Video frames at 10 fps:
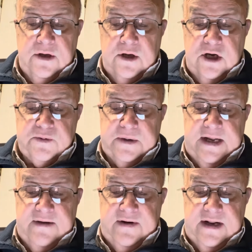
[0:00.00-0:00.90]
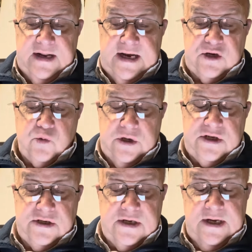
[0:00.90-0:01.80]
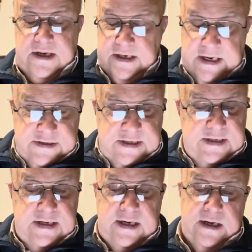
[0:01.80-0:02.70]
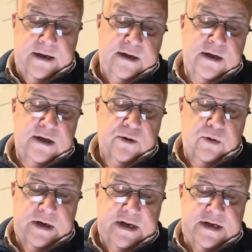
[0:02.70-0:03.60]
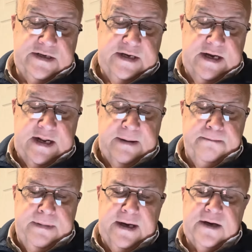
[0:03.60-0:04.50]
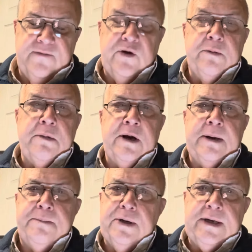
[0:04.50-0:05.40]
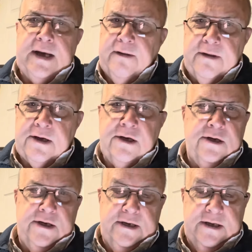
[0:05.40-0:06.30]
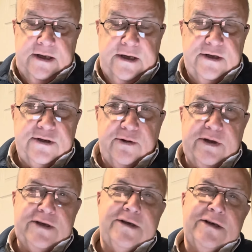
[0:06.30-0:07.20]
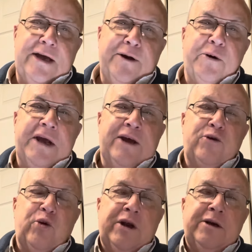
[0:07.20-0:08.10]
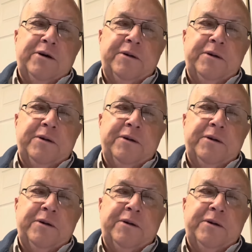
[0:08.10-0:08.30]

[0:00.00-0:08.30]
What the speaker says: husband have any last wishes? Yes, he did. What did he say? I beg of you, Mary, put down the gun. So this is Dale Cantrell